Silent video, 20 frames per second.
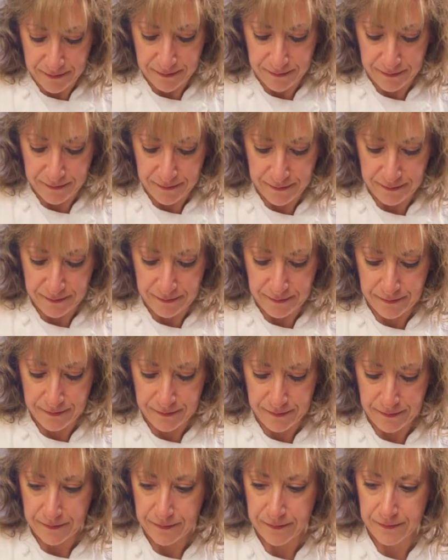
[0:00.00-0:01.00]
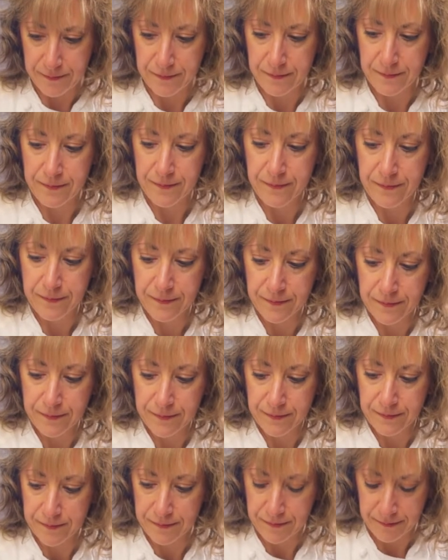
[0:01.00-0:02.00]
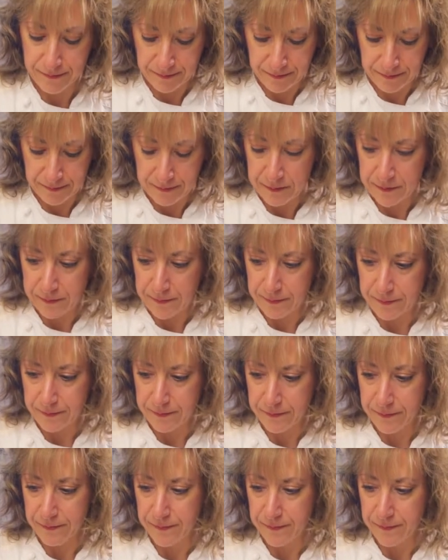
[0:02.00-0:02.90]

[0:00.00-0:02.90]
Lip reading: Nobody speaks.